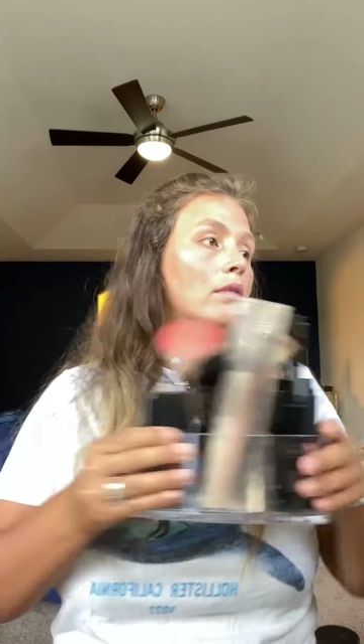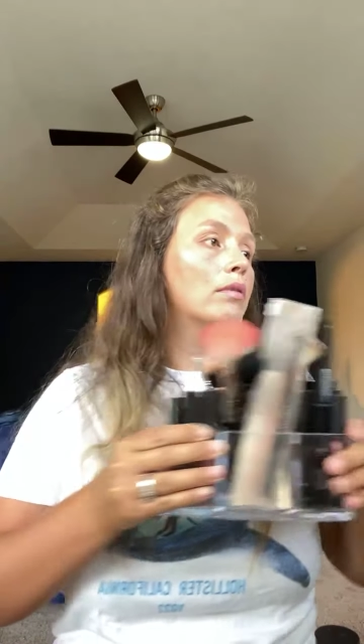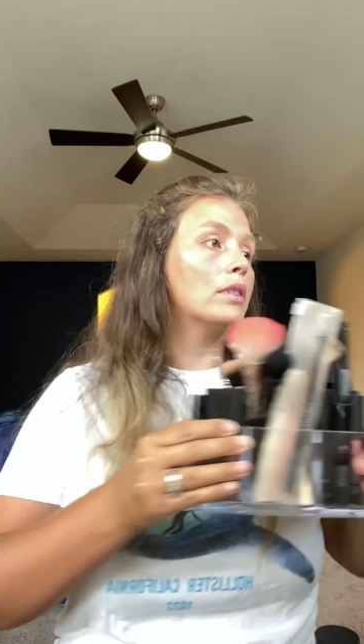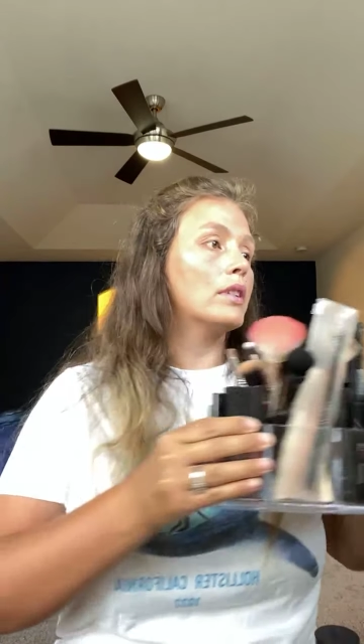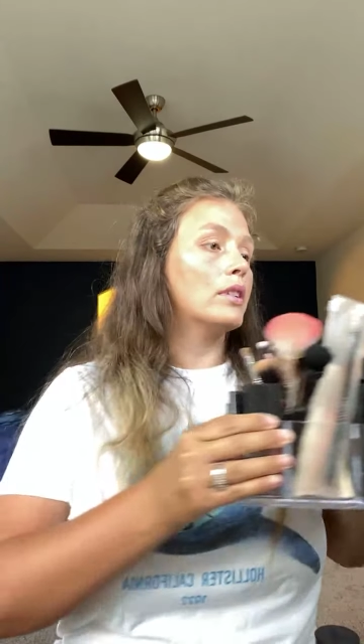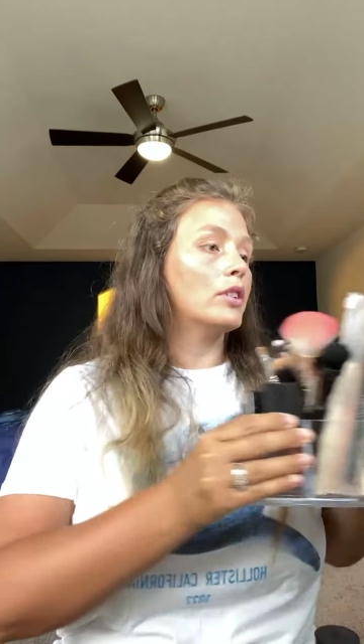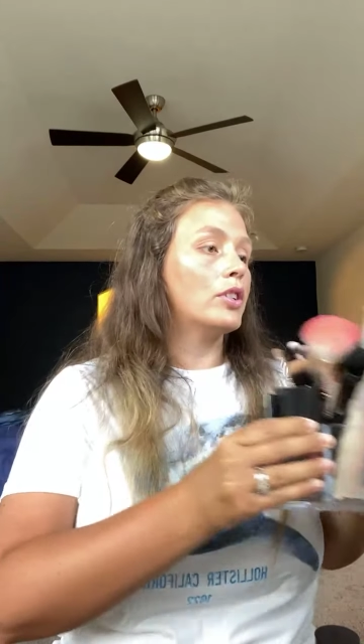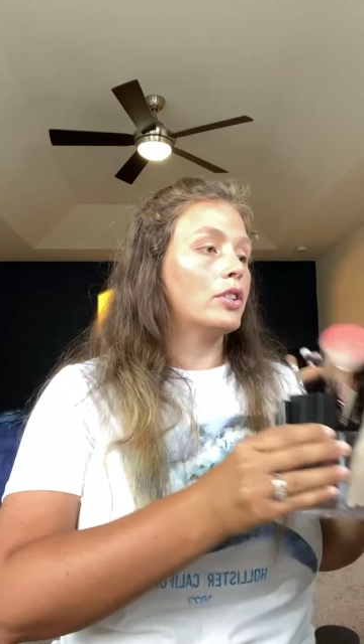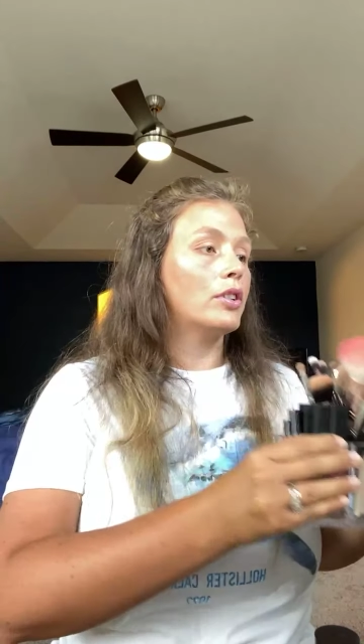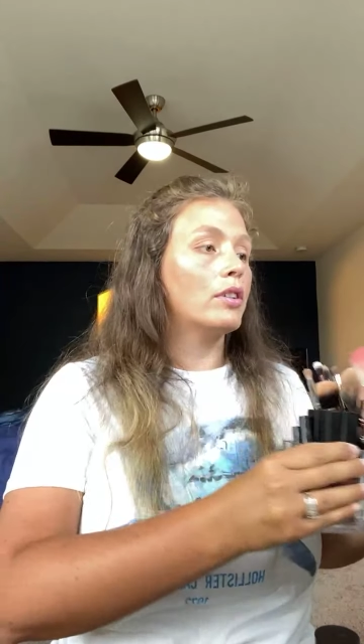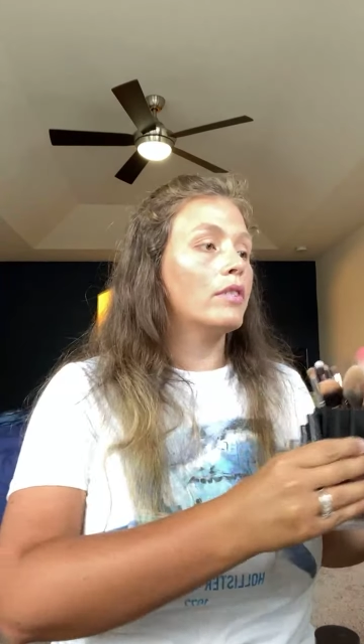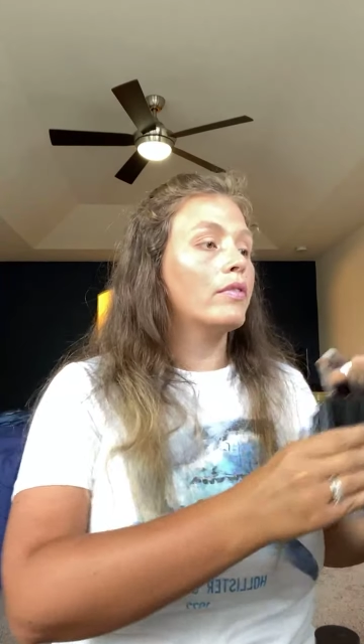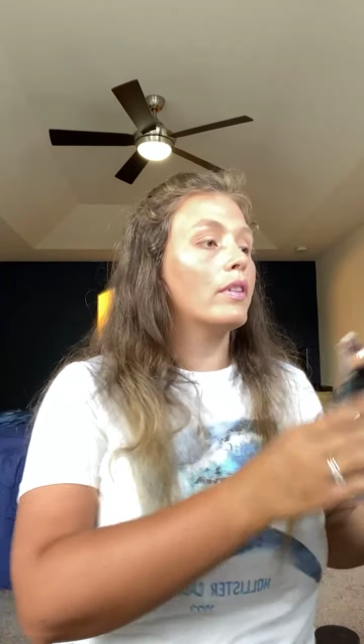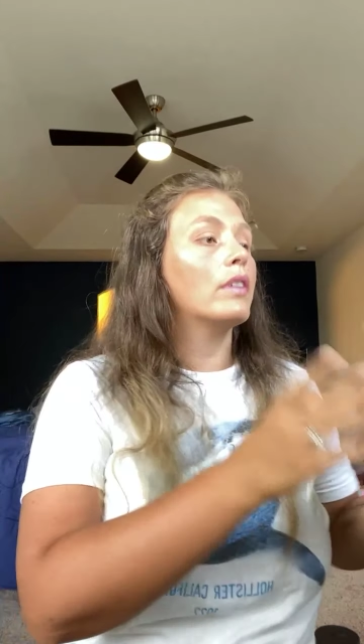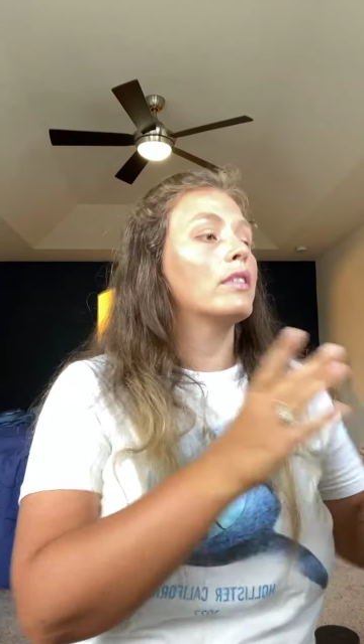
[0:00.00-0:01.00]
I wasn't sure
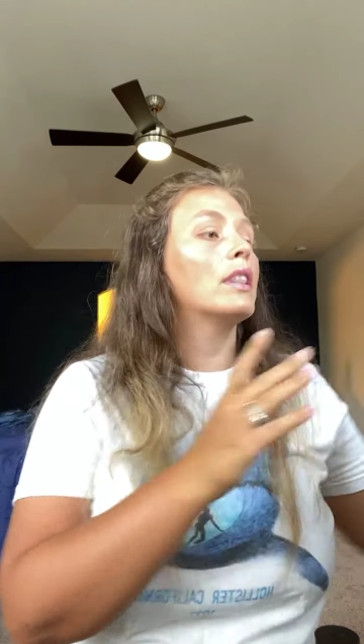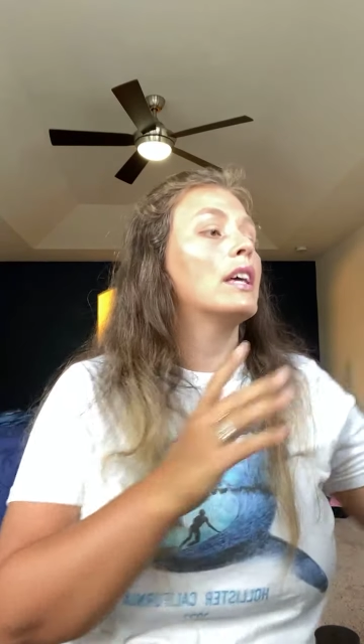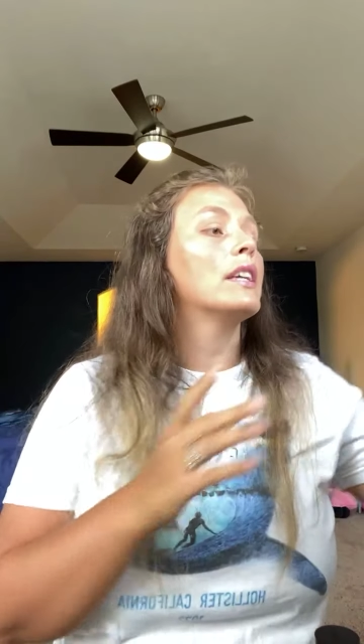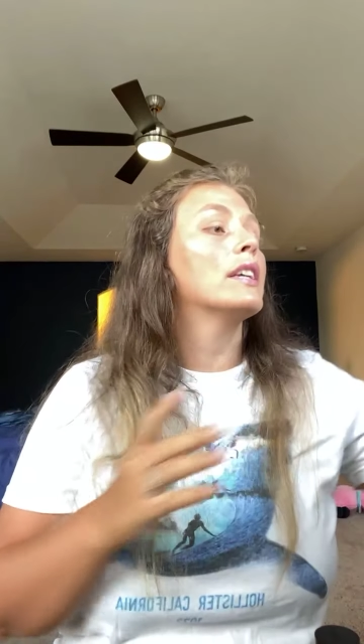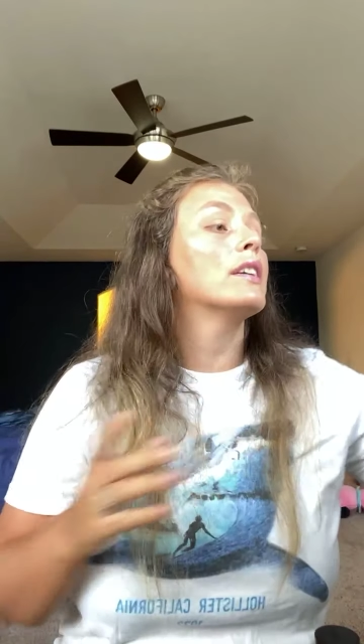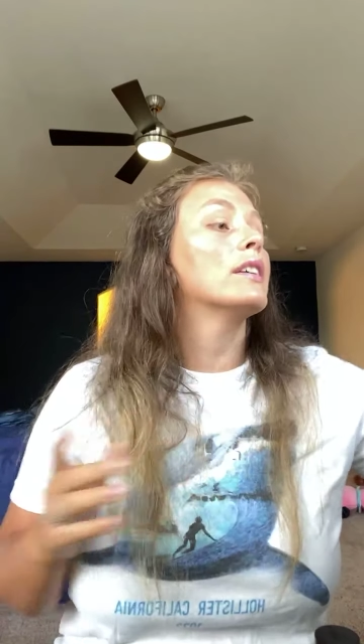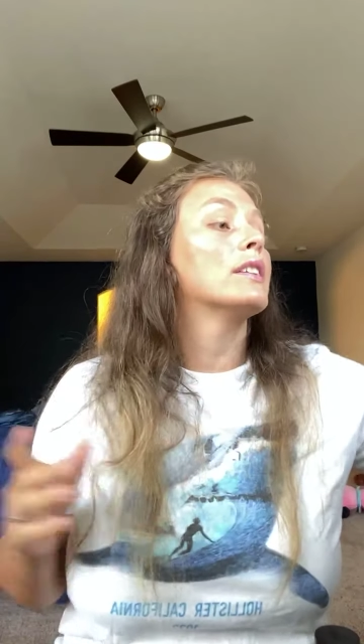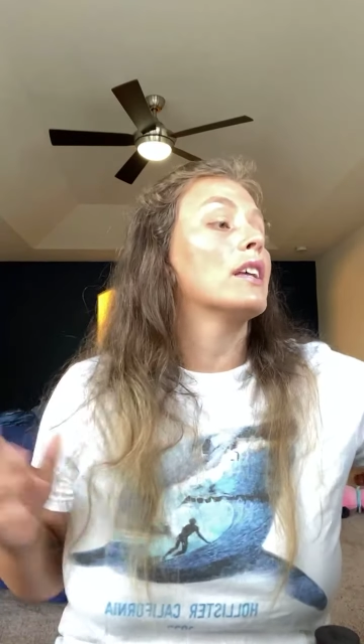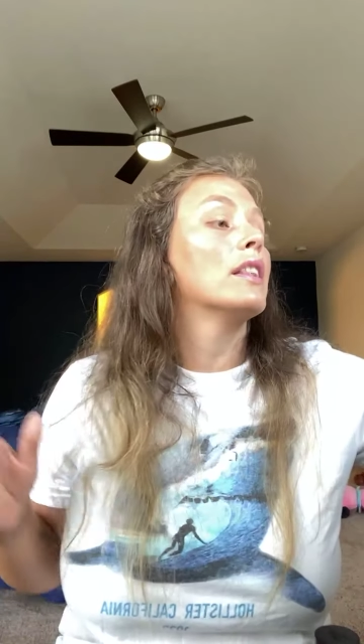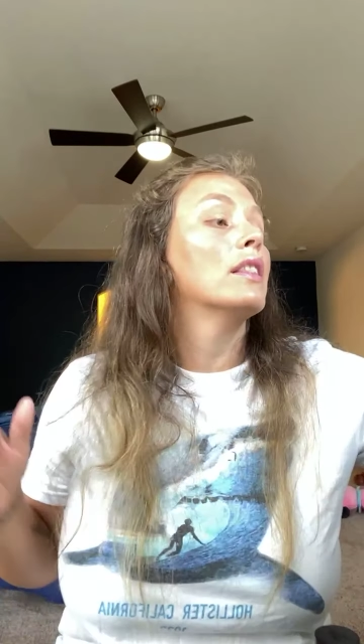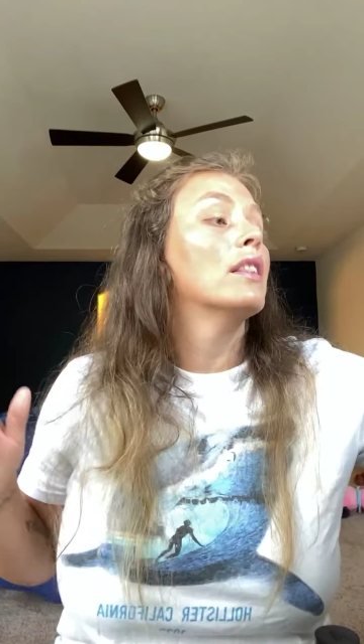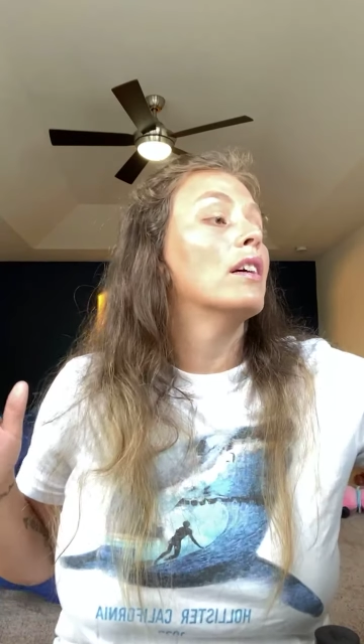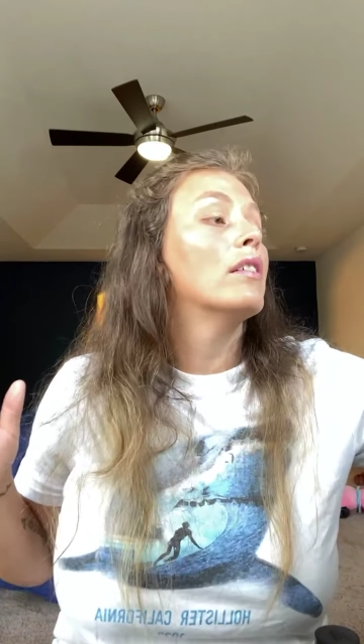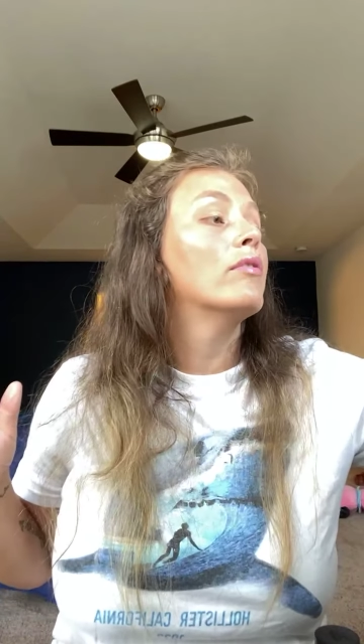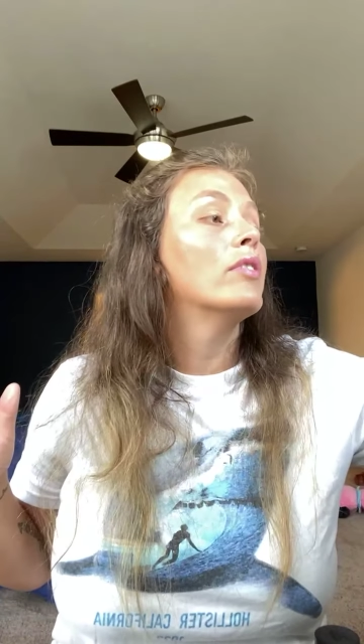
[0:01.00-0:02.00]
if I would like it because I
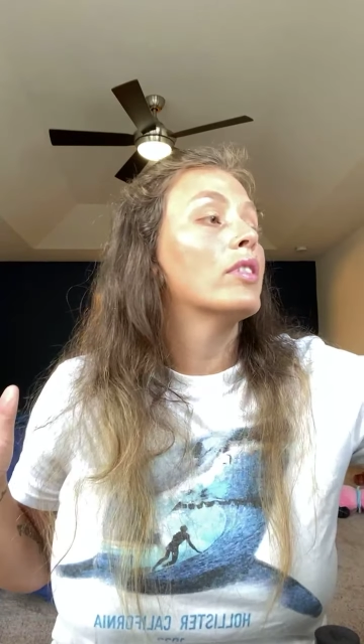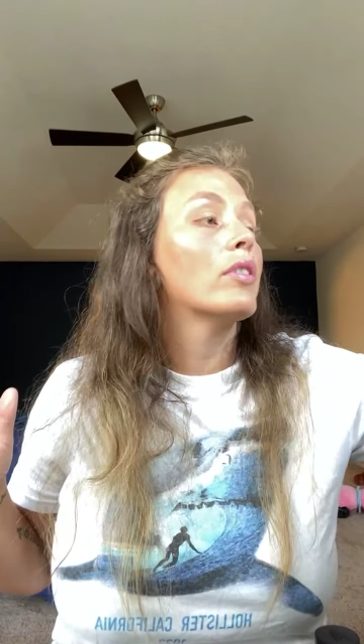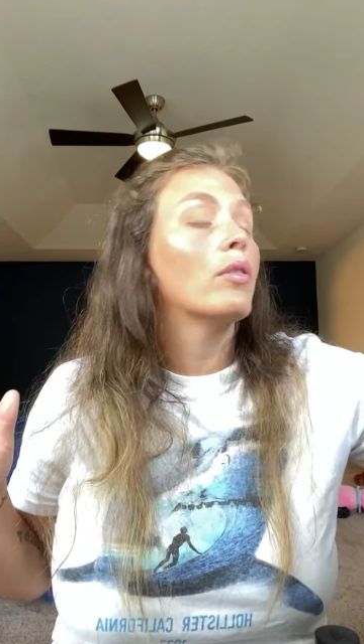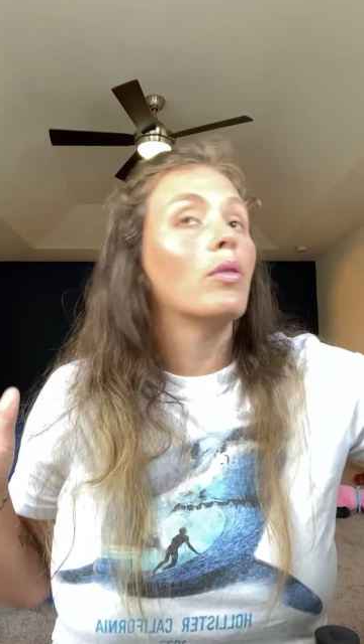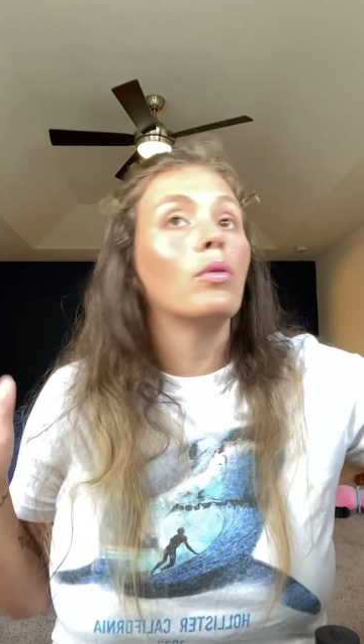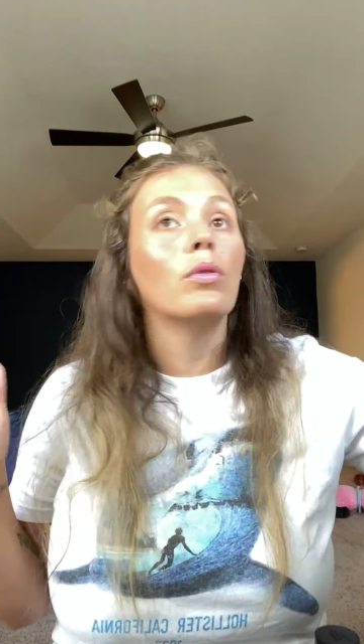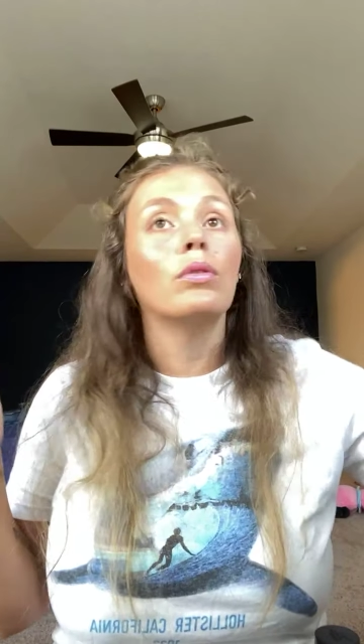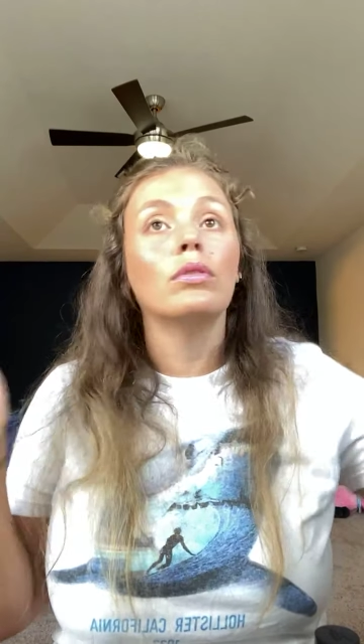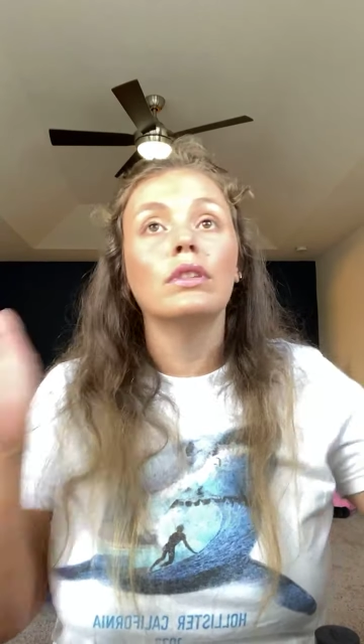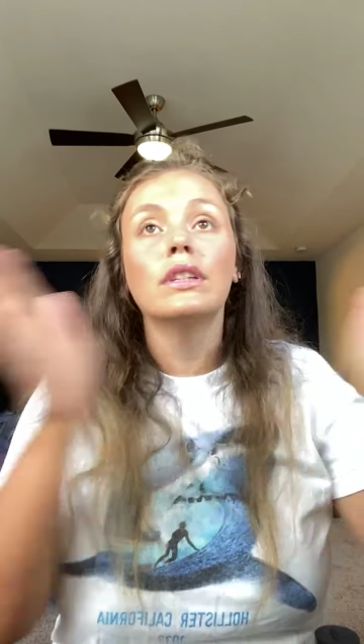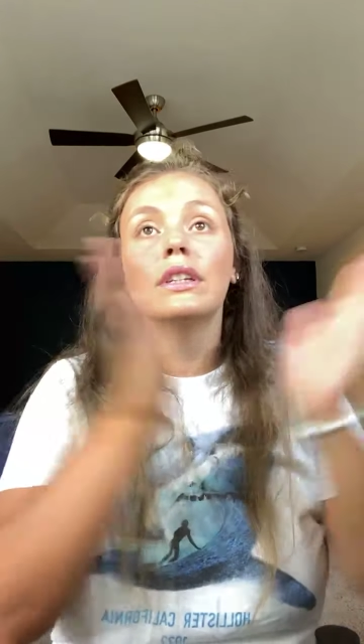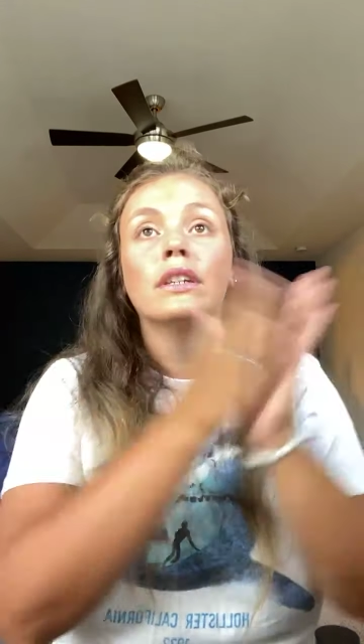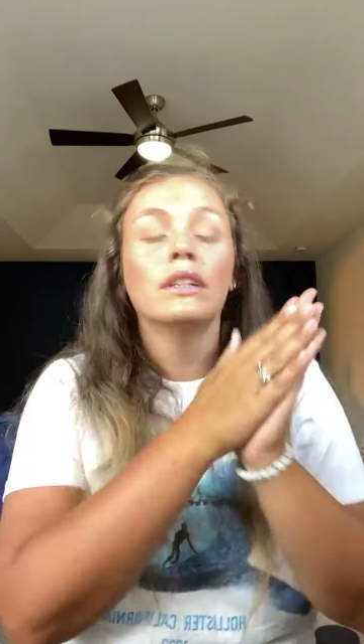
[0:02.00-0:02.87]
love their old